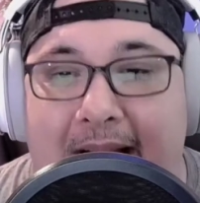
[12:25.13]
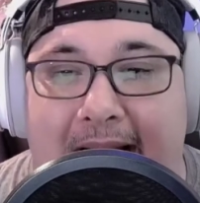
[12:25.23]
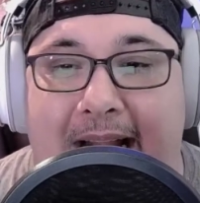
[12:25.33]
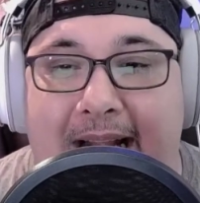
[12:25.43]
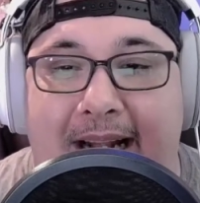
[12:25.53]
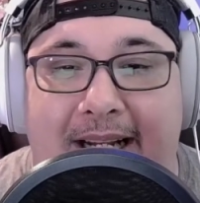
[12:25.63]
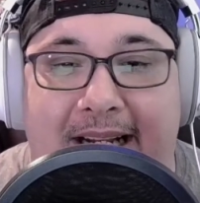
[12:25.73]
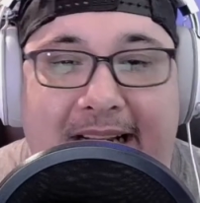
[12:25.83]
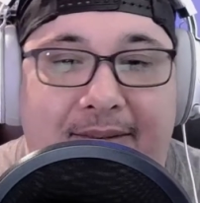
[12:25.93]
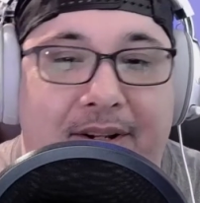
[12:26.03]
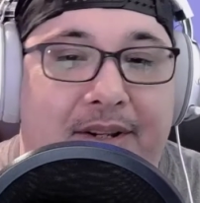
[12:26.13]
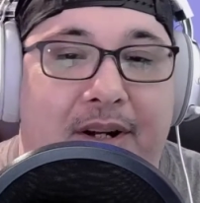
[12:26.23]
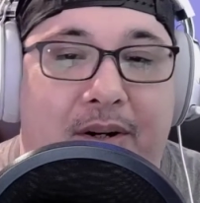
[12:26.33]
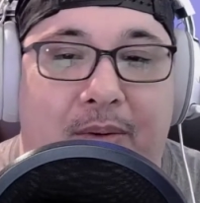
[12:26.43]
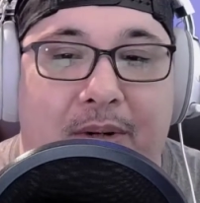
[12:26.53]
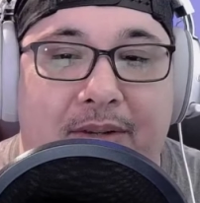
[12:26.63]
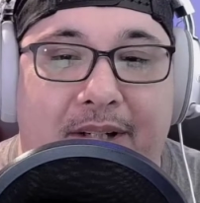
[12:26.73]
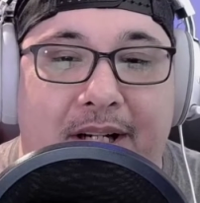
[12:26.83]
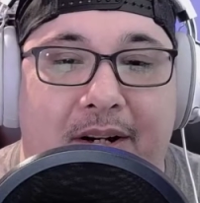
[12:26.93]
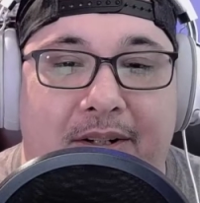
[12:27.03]
and even though one of the
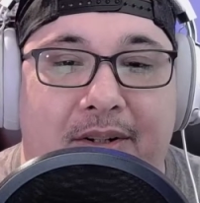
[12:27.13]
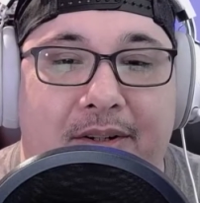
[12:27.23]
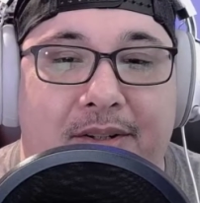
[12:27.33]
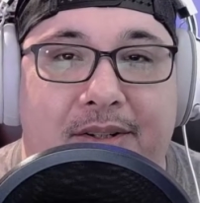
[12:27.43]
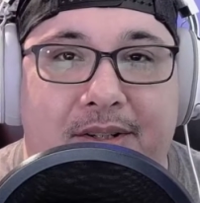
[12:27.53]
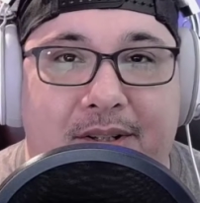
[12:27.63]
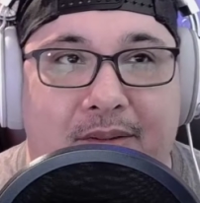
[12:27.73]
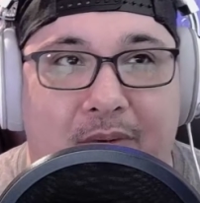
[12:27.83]
characters